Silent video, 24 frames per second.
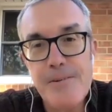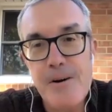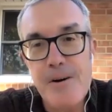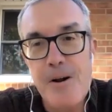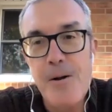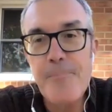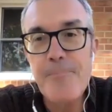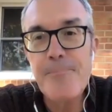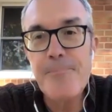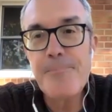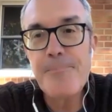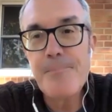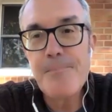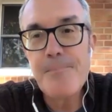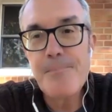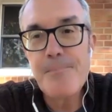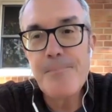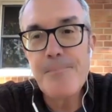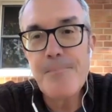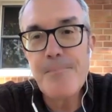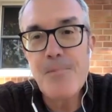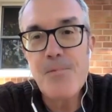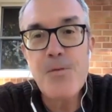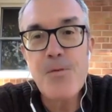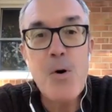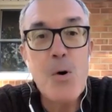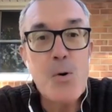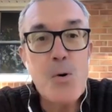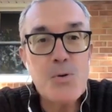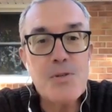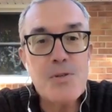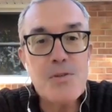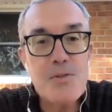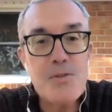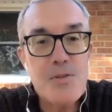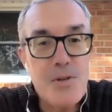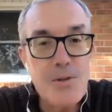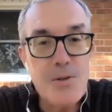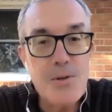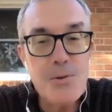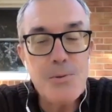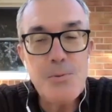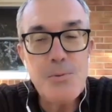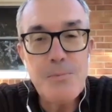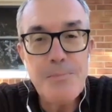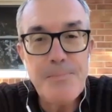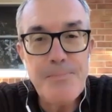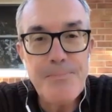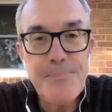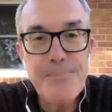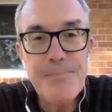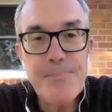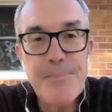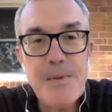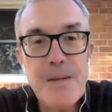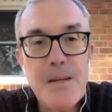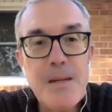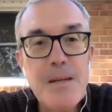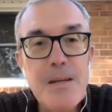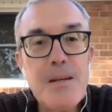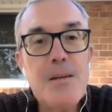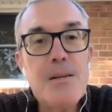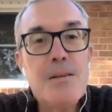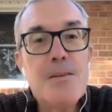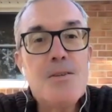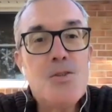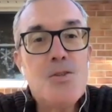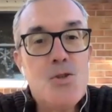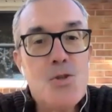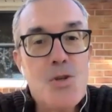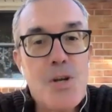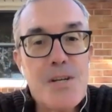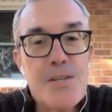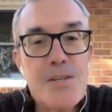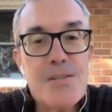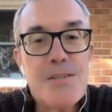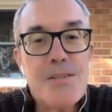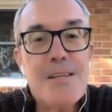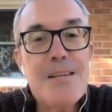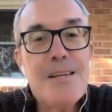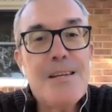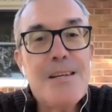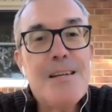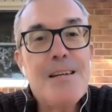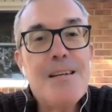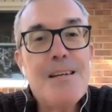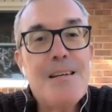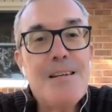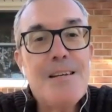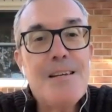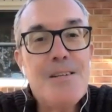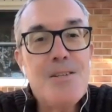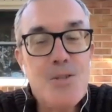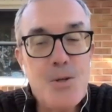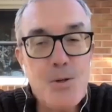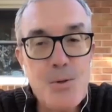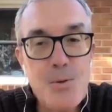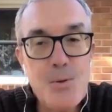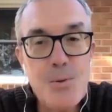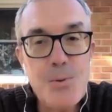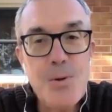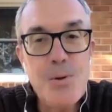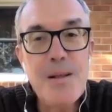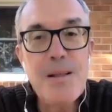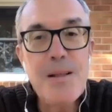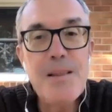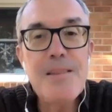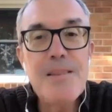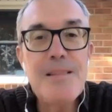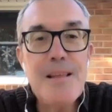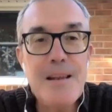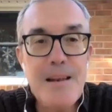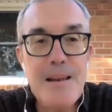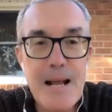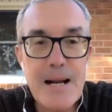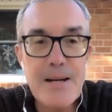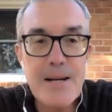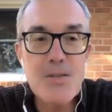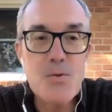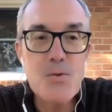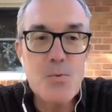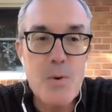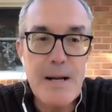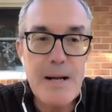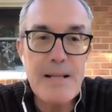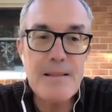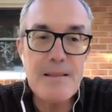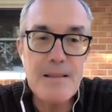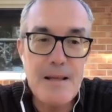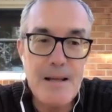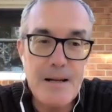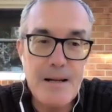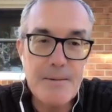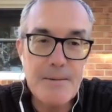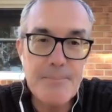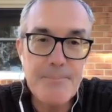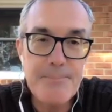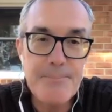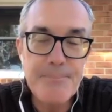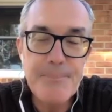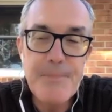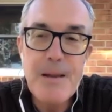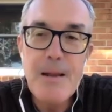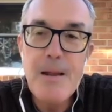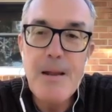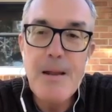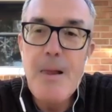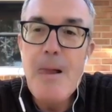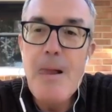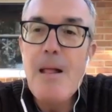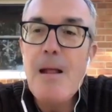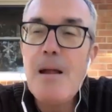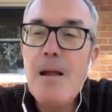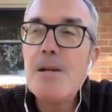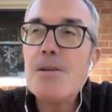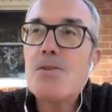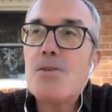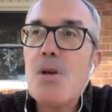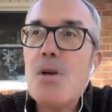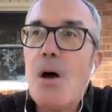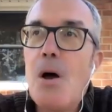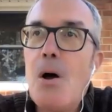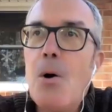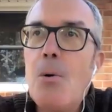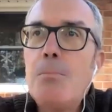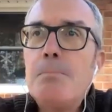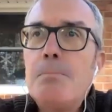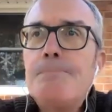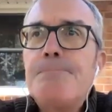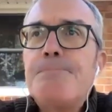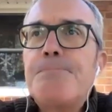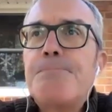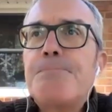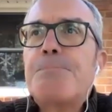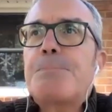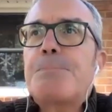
from Frozen two, just do the next right thing. So